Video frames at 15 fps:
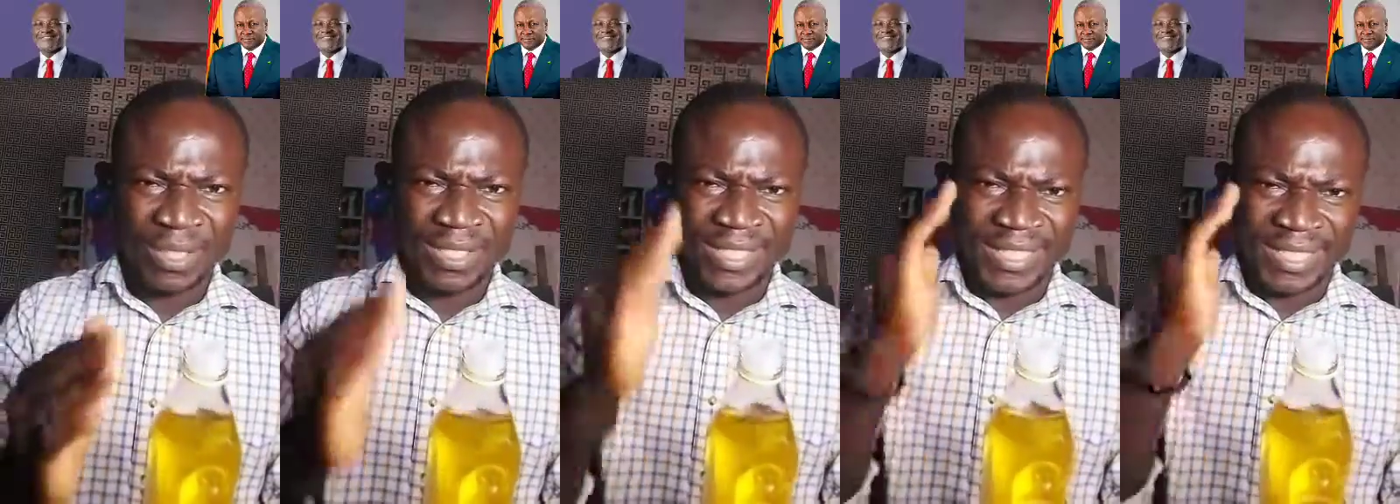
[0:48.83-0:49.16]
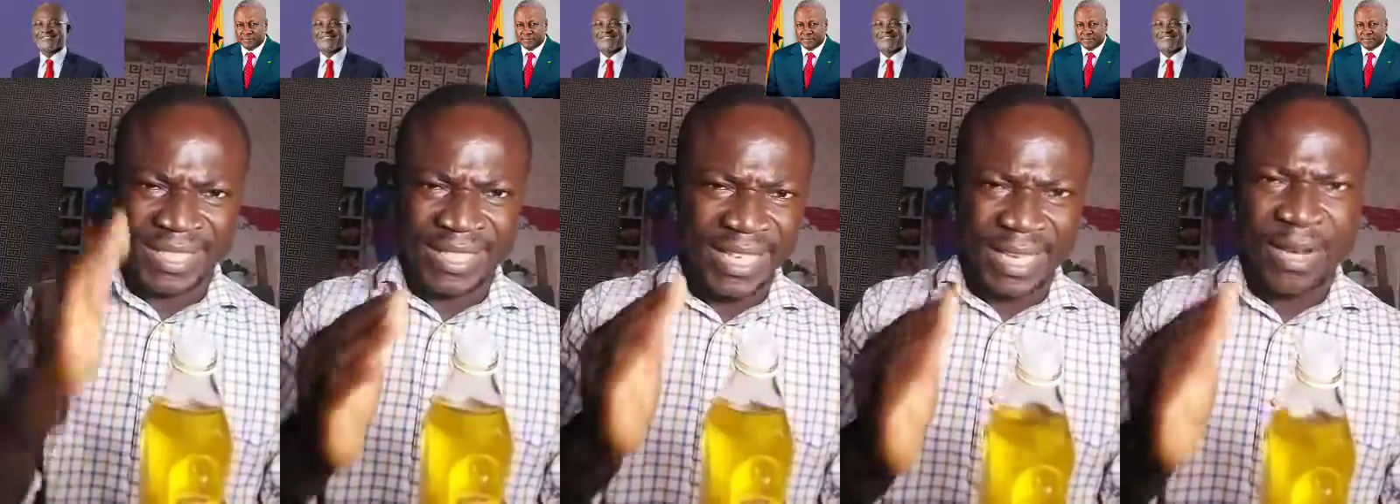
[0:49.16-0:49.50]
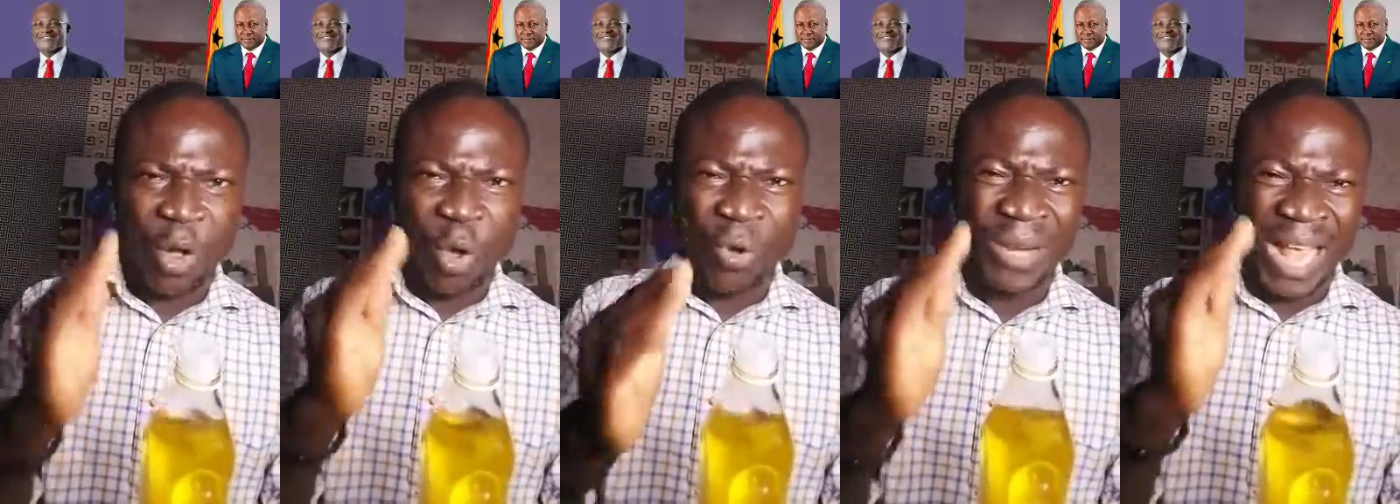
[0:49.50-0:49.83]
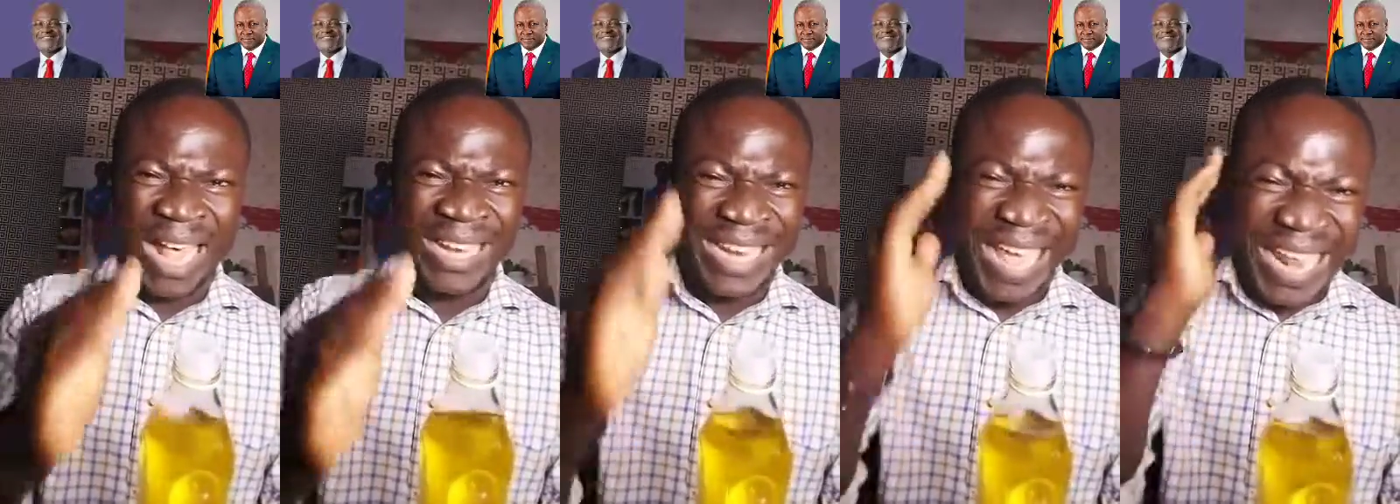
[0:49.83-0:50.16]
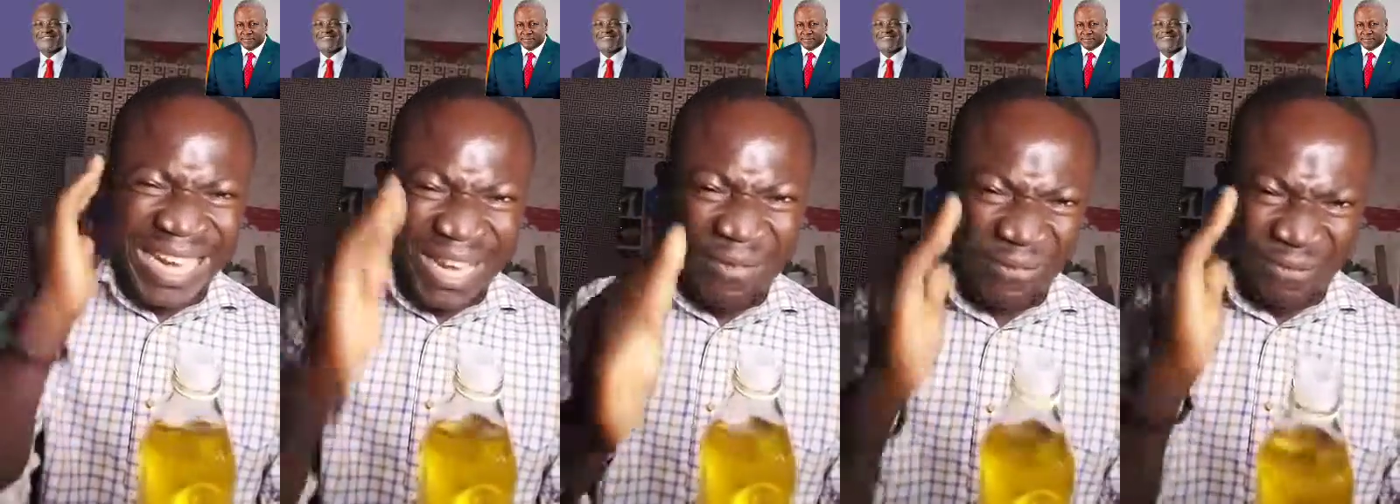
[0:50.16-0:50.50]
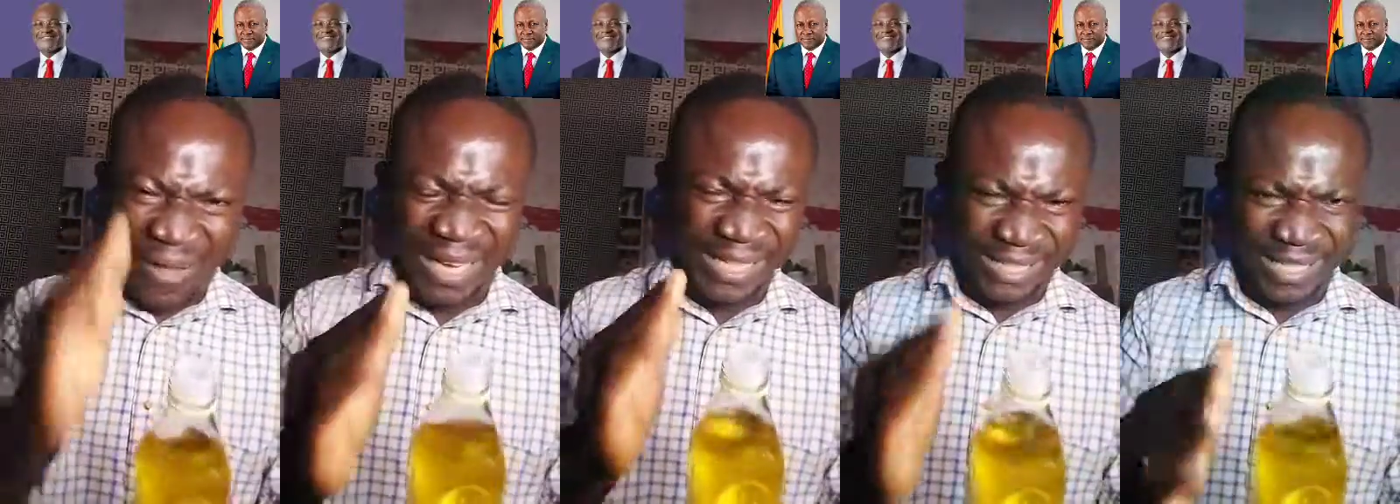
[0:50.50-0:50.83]
sitting on an
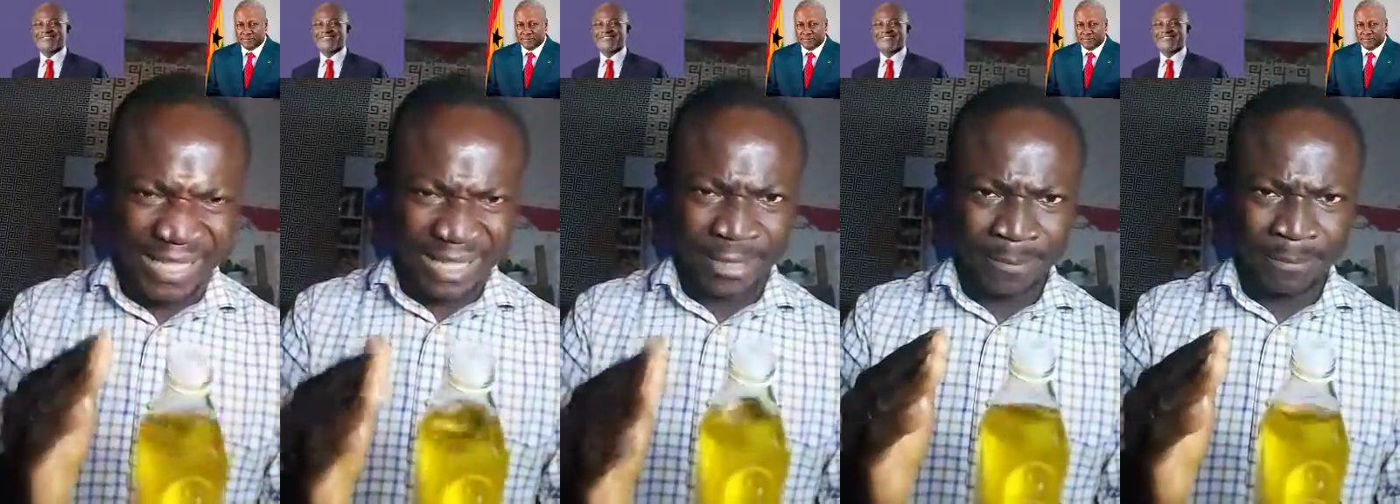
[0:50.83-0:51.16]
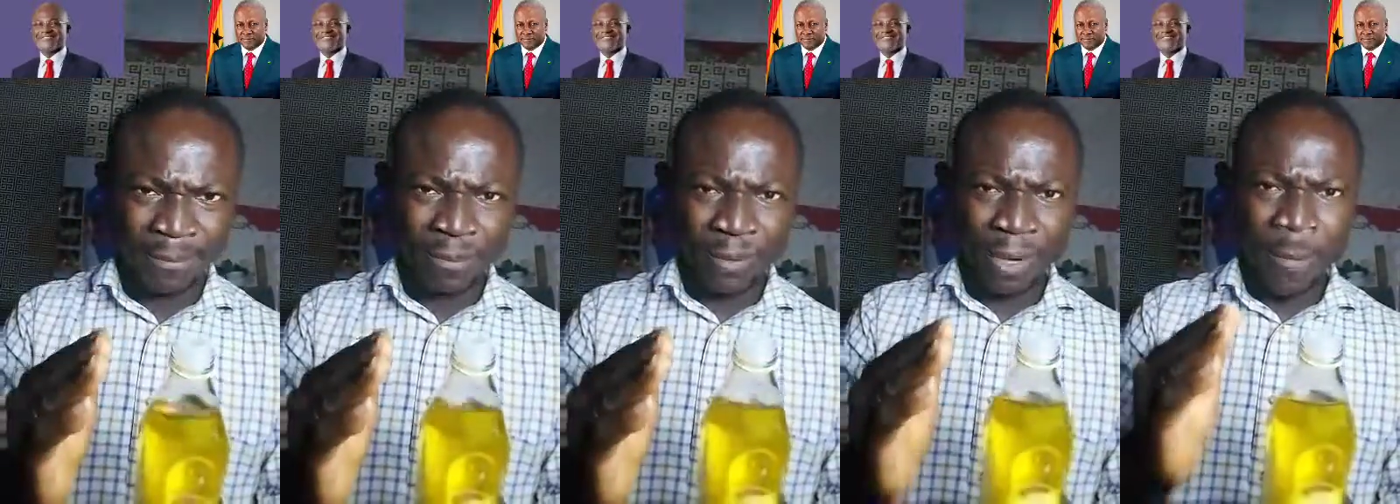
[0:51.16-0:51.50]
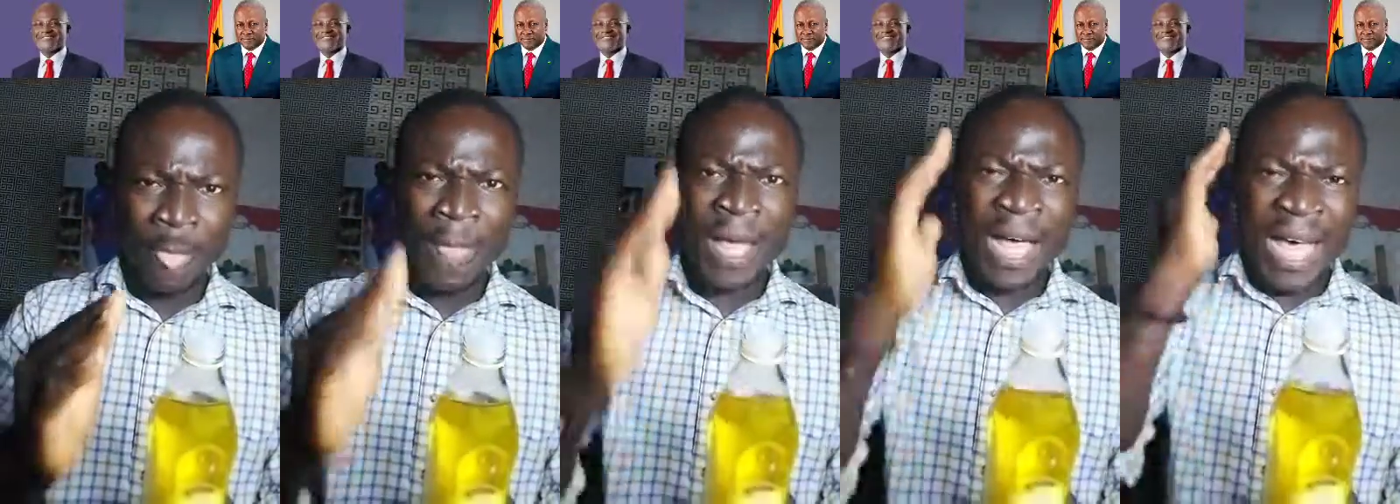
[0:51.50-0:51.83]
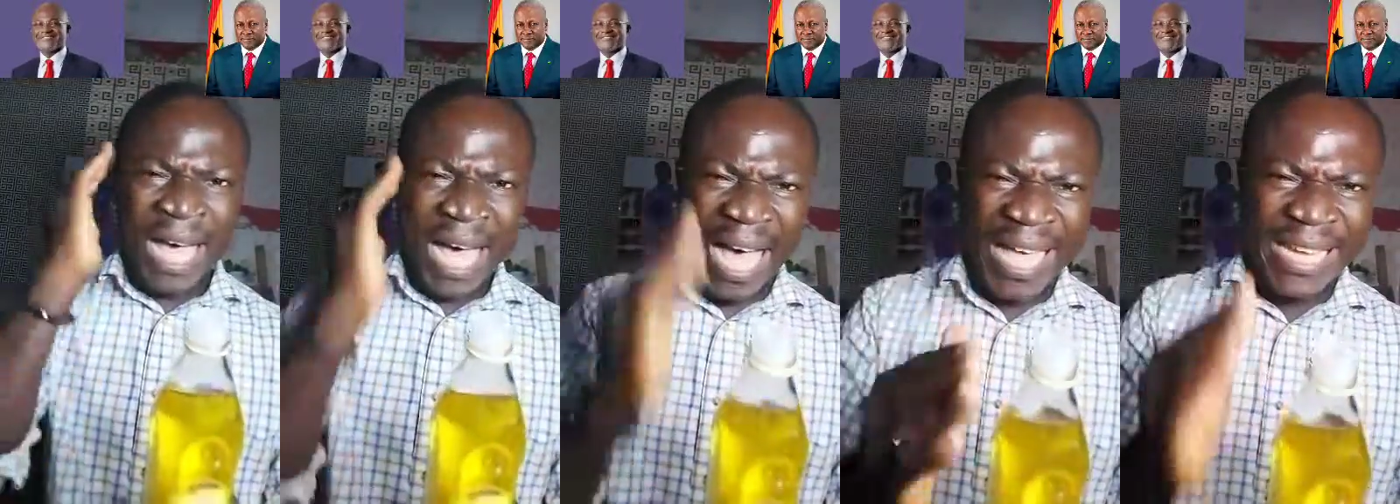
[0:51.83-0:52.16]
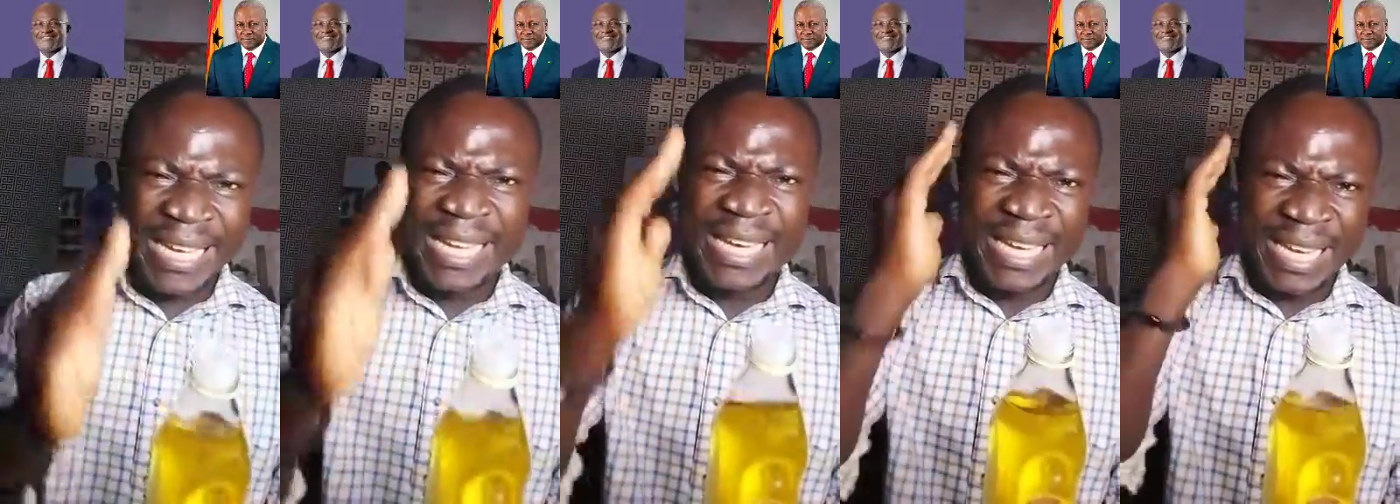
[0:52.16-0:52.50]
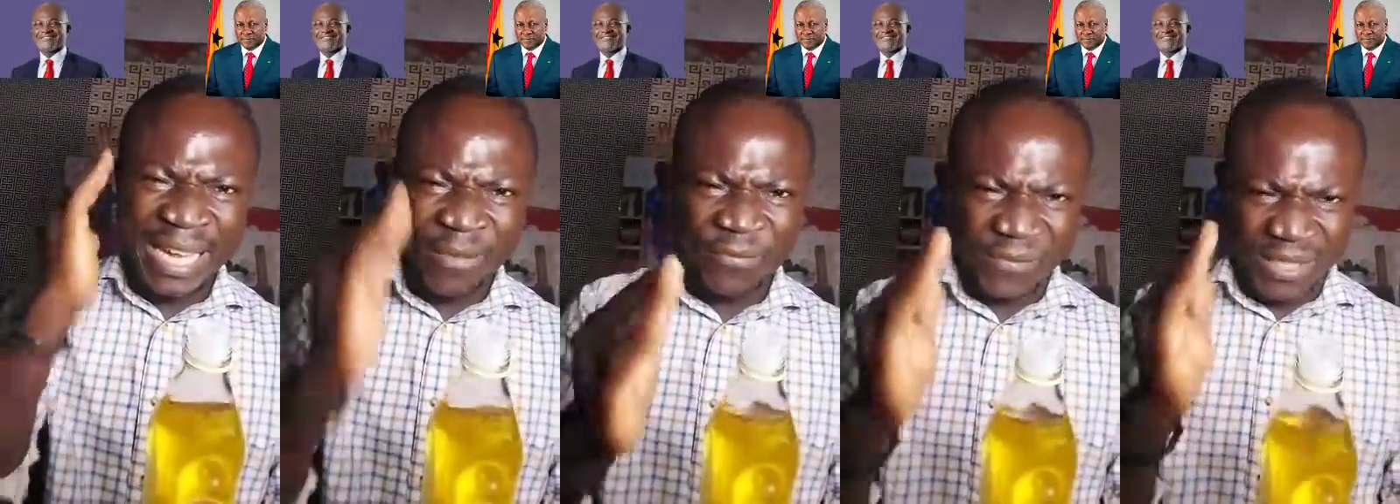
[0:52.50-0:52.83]
elephant, highly
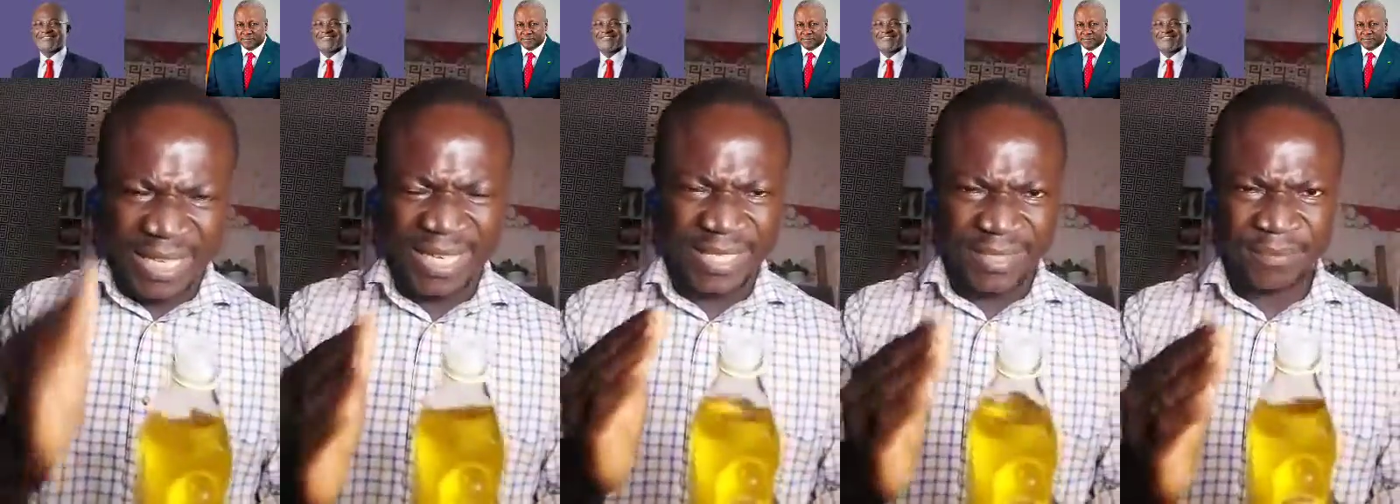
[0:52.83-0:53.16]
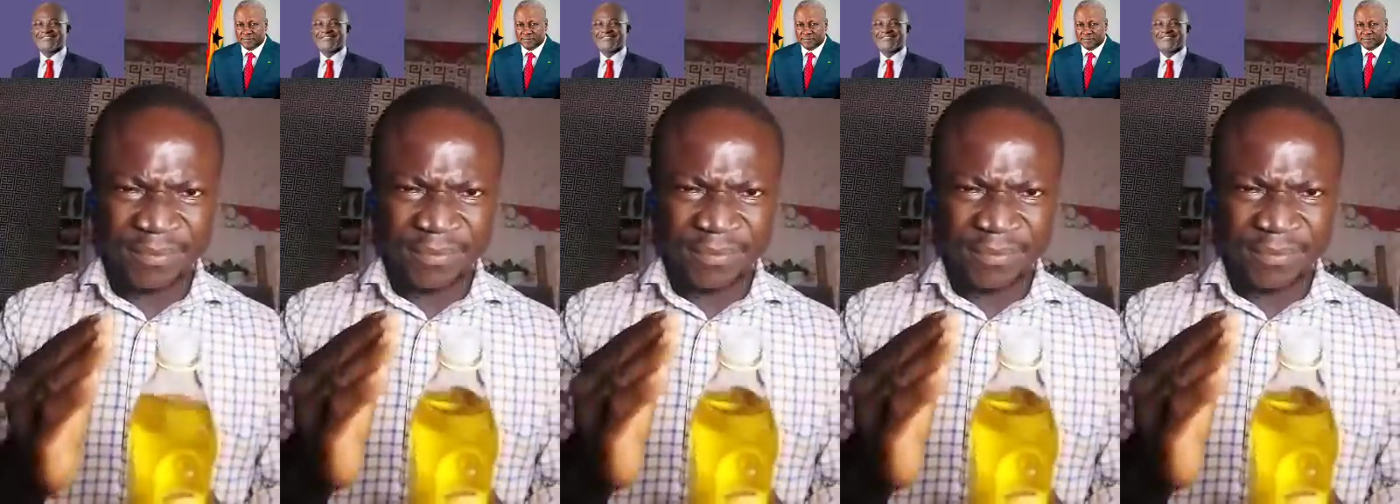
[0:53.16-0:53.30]
lifted